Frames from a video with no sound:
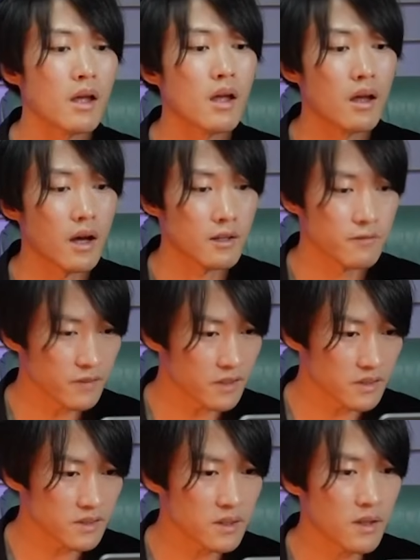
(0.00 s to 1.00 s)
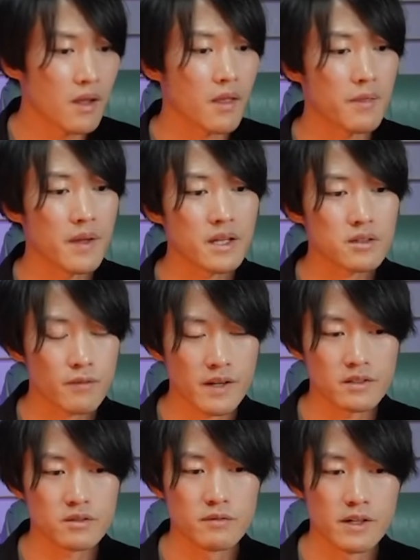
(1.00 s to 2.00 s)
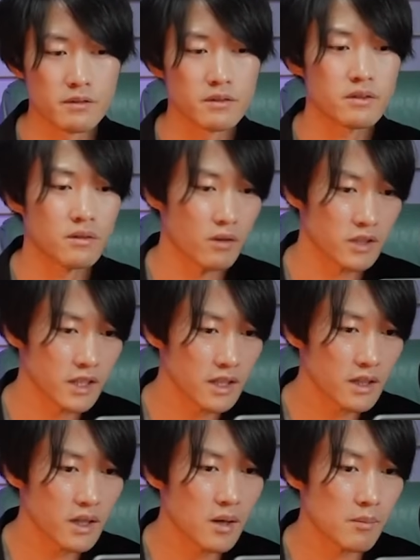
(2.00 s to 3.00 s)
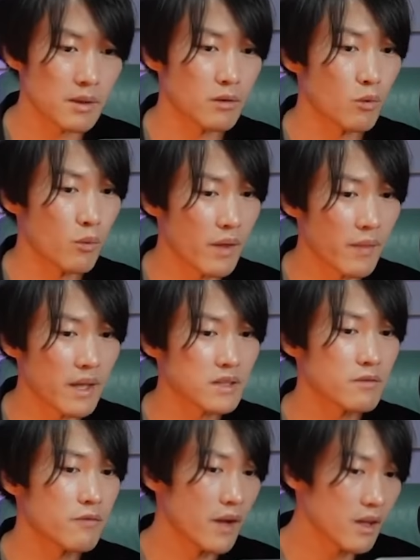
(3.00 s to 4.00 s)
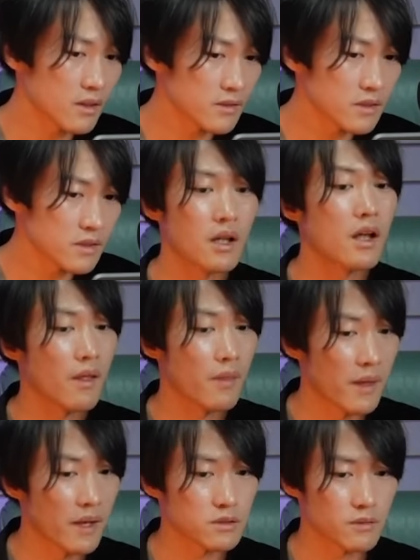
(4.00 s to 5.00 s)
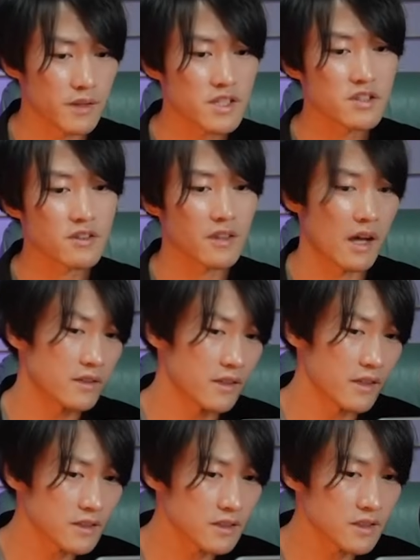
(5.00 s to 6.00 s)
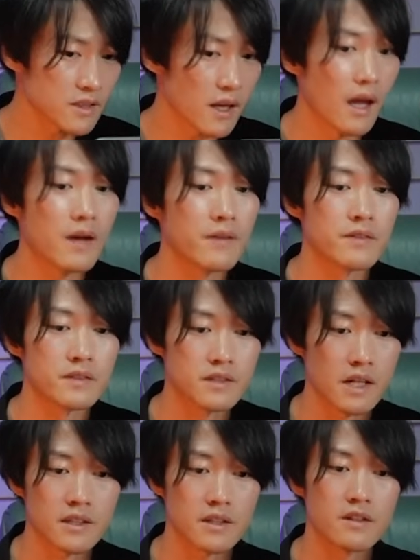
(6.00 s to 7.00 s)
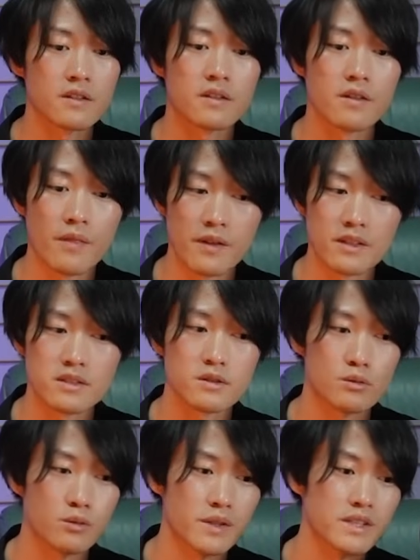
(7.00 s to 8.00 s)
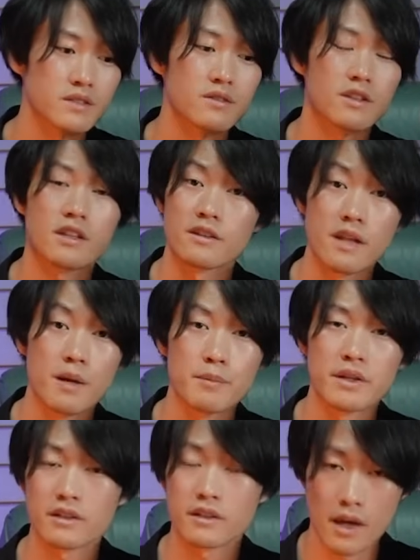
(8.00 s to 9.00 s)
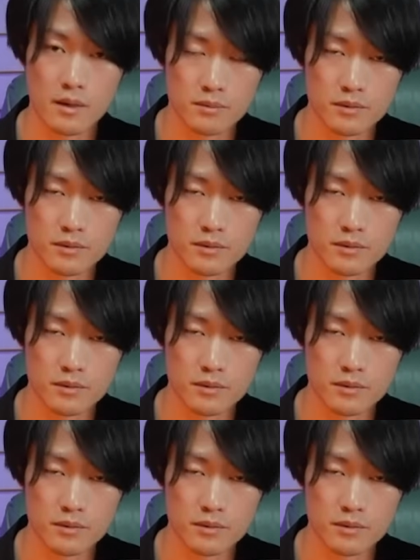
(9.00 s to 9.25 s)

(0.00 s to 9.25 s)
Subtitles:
At first, they tried to recruit Loki, but when that failed, they switched tactics and started this twist kidnapping game.